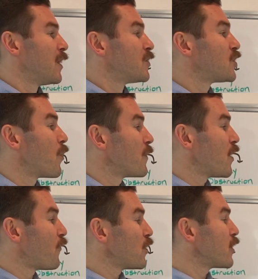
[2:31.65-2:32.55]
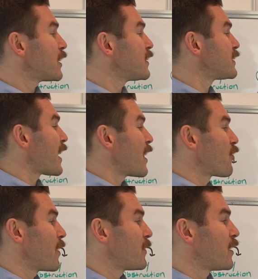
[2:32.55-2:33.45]
So if we look at the
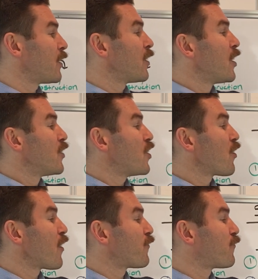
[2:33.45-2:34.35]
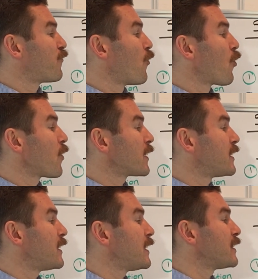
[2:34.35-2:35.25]
diagram here, there are four
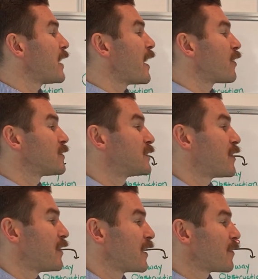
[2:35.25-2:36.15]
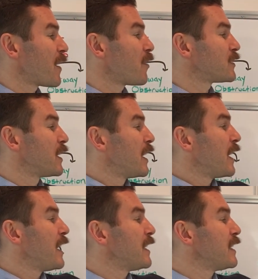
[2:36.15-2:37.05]
key layers to think about
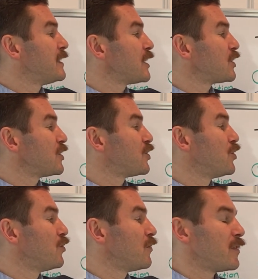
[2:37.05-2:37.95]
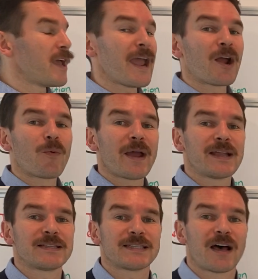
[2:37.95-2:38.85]
in addition to the
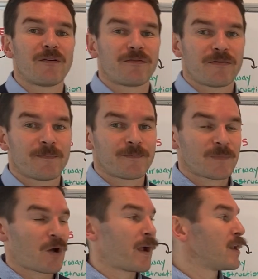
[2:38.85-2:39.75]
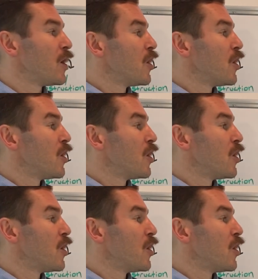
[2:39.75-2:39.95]
airway itself, all right?